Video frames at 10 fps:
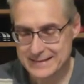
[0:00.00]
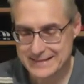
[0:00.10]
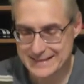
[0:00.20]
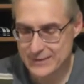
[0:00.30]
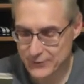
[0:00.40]

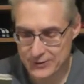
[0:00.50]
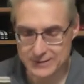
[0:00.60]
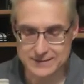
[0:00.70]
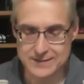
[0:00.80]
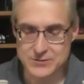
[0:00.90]

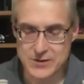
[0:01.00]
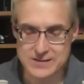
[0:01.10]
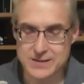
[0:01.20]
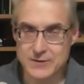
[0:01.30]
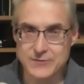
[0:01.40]
difficult to
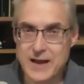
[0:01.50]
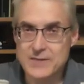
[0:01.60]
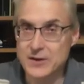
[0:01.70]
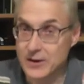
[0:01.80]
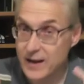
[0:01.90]
trust our
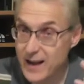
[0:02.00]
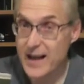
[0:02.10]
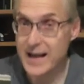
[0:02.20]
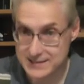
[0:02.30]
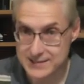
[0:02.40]
Father,
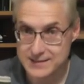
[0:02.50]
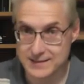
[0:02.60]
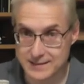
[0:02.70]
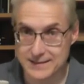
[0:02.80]
us.